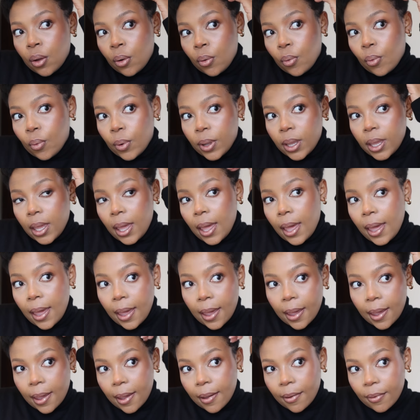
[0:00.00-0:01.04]
we
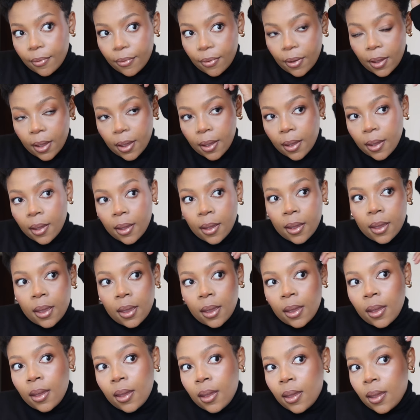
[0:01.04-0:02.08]
have
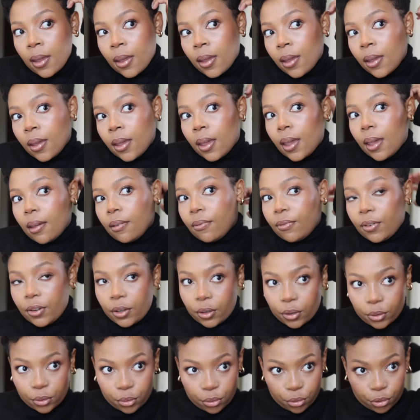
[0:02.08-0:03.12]
a
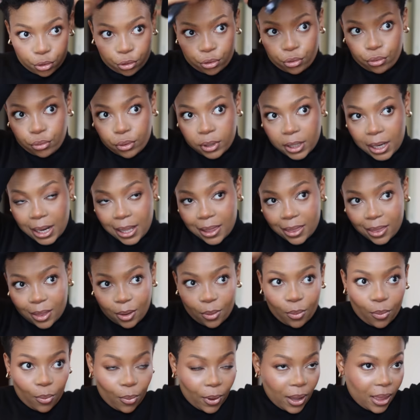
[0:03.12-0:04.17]
video to shoot, and
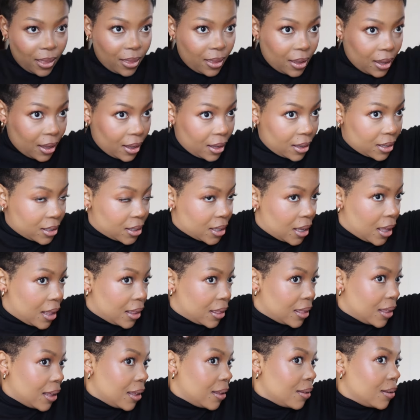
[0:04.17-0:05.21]
the weather is,
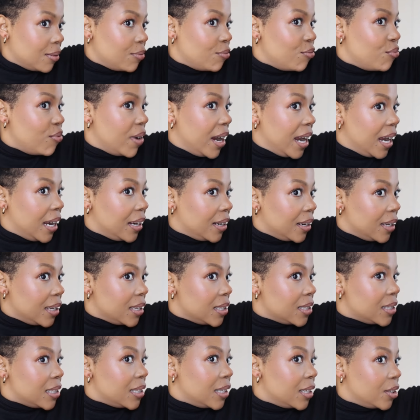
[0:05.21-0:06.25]
the rain
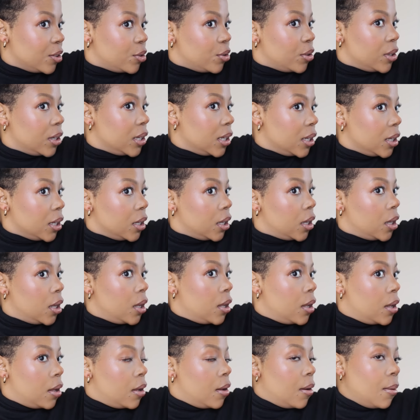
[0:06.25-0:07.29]
is literally
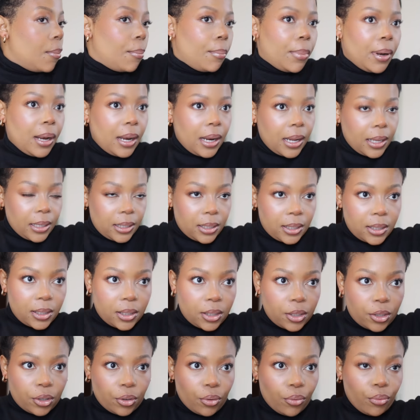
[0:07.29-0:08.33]

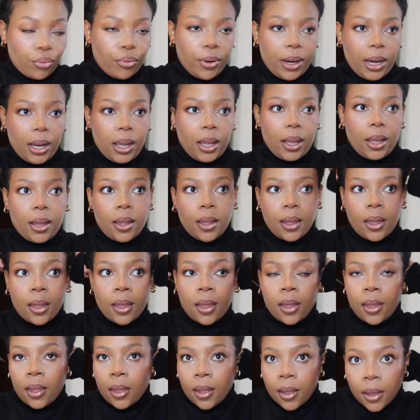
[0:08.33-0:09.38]
blistering.
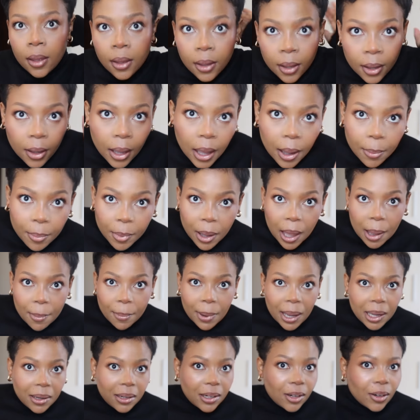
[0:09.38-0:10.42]
I
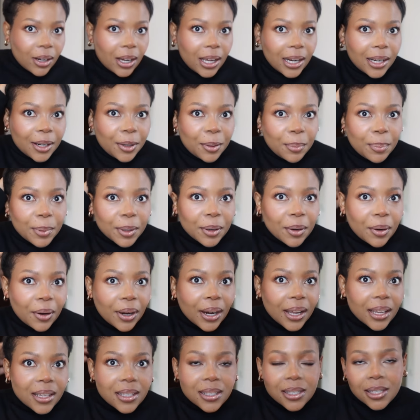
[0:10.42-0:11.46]
might look a little bit
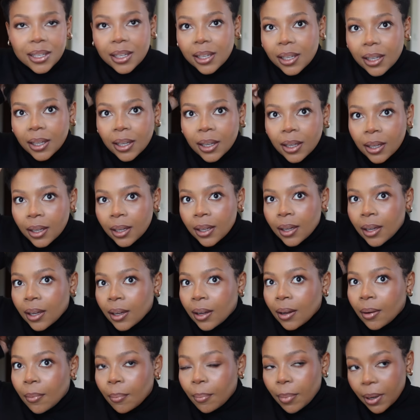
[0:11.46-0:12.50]
crazy,
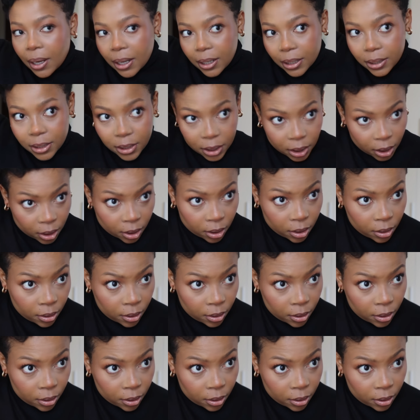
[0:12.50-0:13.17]
but